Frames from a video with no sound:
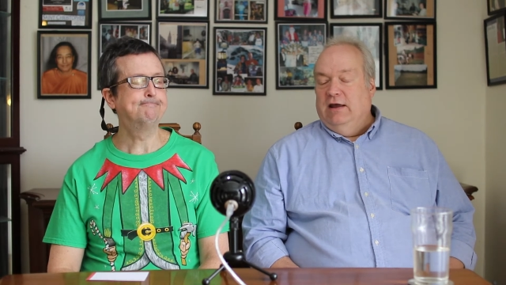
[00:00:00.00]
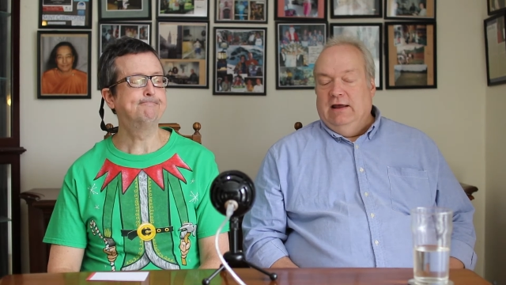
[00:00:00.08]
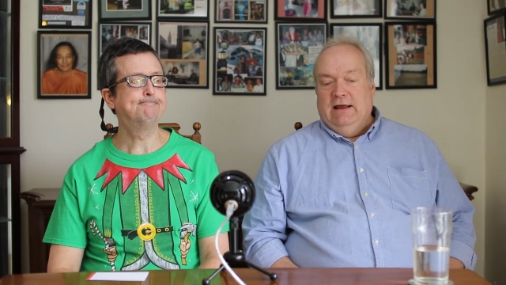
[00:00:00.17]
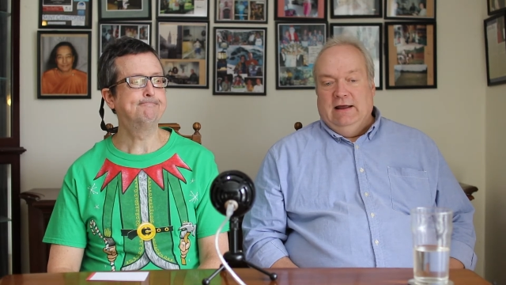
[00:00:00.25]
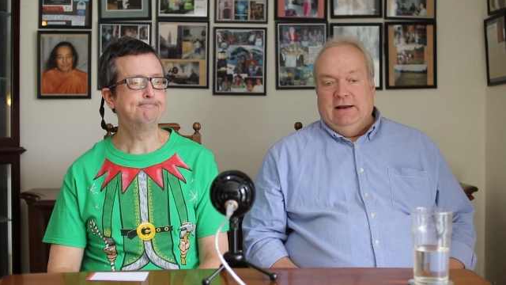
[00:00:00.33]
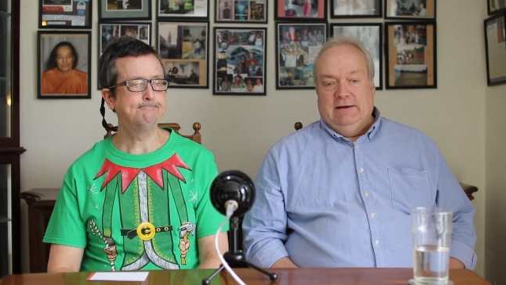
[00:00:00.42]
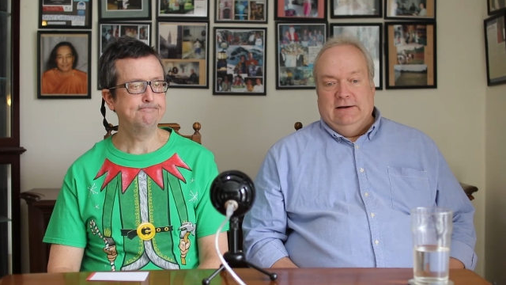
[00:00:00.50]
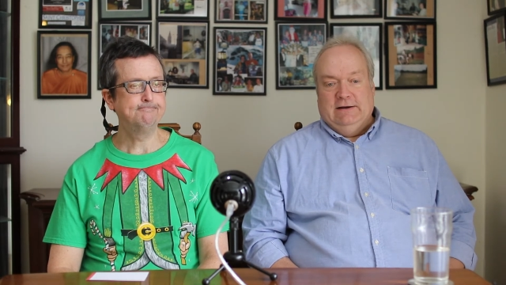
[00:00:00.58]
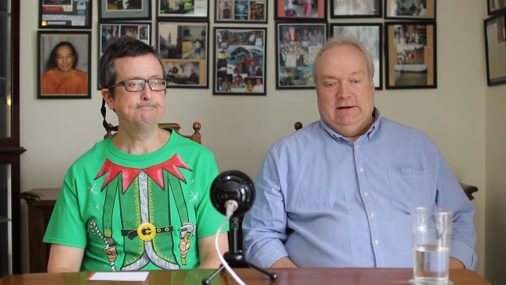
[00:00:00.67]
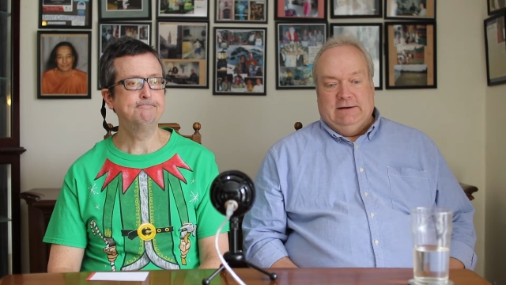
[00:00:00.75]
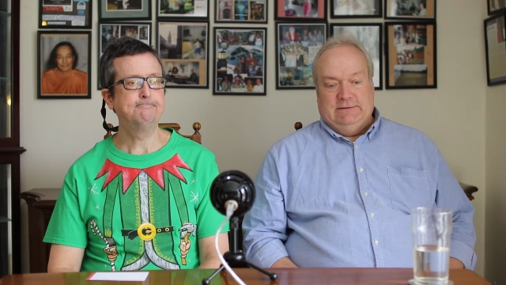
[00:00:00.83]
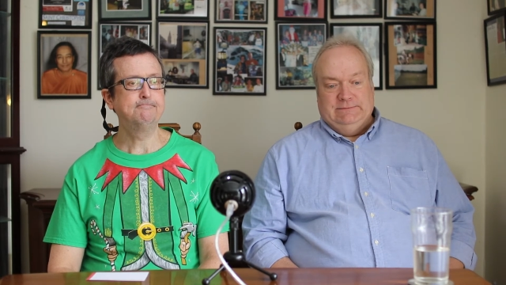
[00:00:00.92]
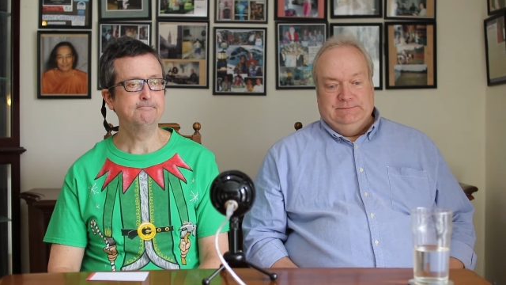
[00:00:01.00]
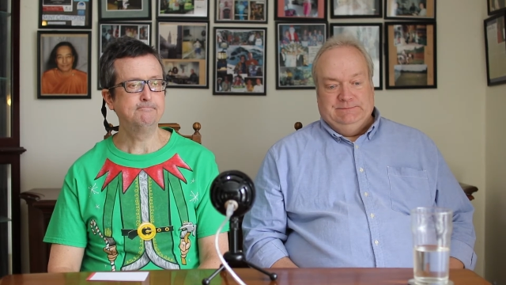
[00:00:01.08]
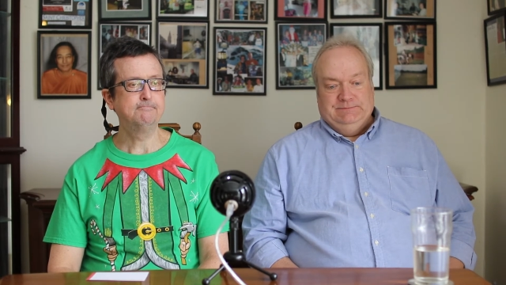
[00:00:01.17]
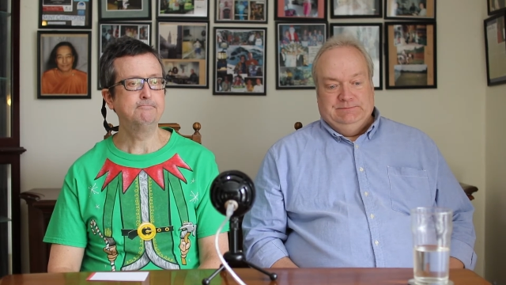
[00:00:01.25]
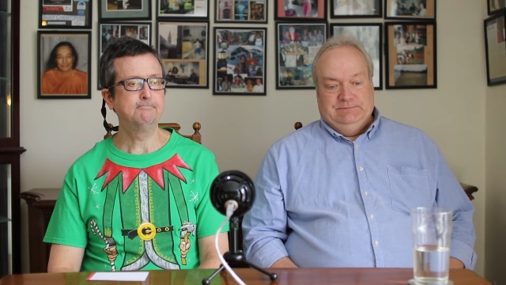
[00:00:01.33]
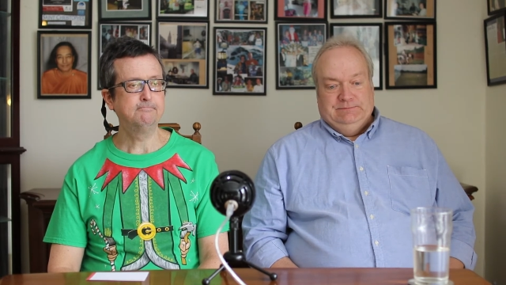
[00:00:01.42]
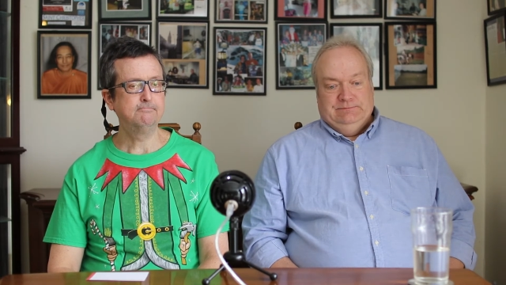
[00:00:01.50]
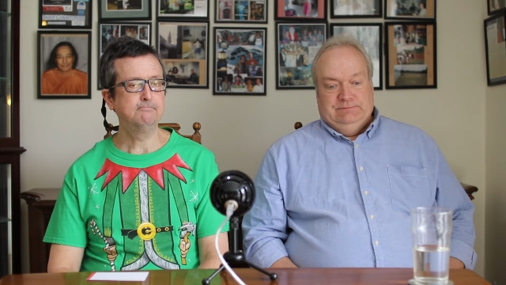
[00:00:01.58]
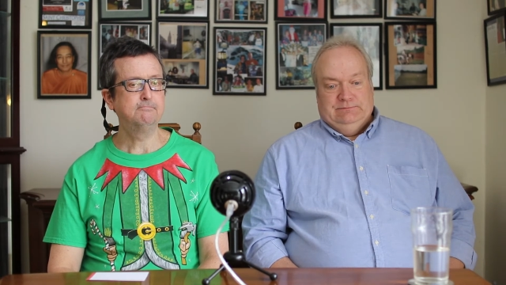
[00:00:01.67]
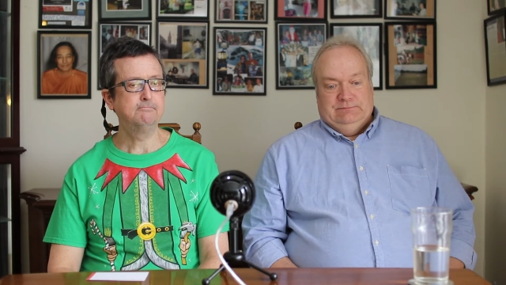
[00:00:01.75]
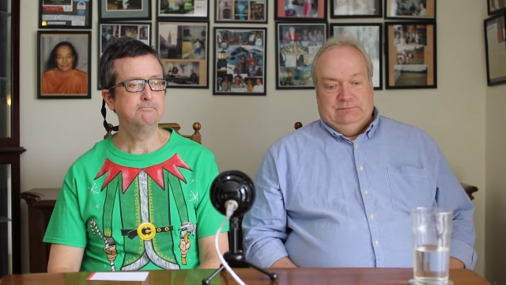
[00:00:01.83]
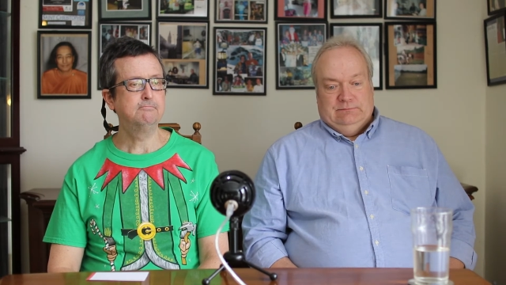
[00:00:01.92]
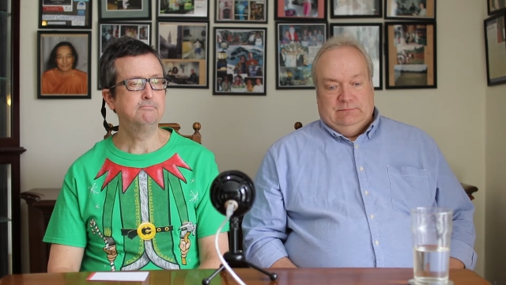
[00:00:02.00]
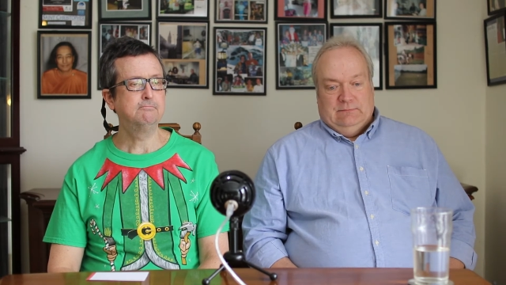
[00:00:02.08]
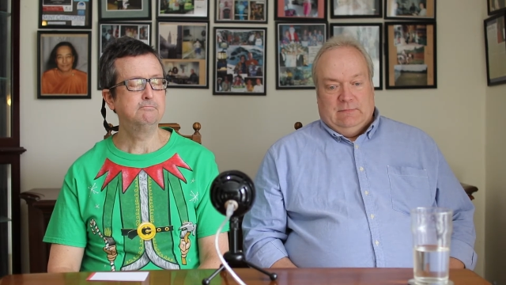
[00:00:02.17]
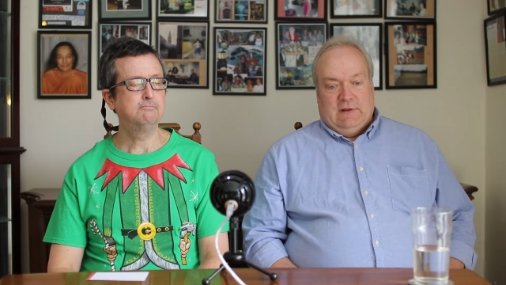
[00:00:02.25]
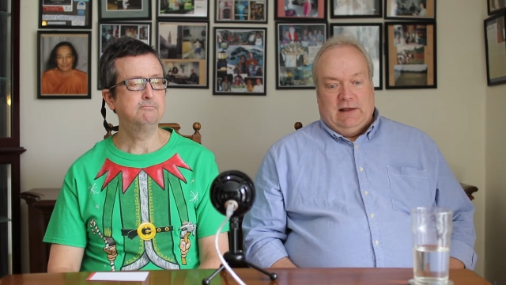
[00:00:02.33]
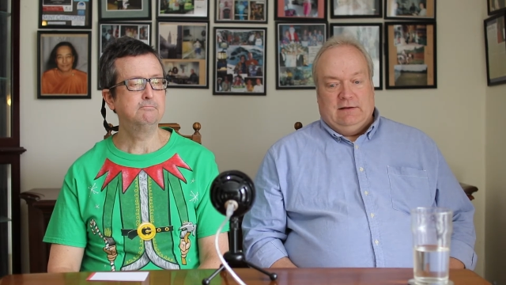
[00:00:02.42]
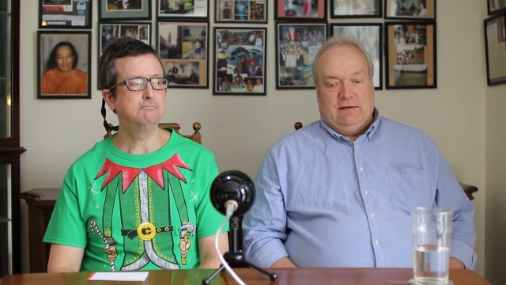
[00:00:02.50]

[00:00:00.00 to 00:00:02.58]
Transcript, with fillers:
Speaker 1: And uh, that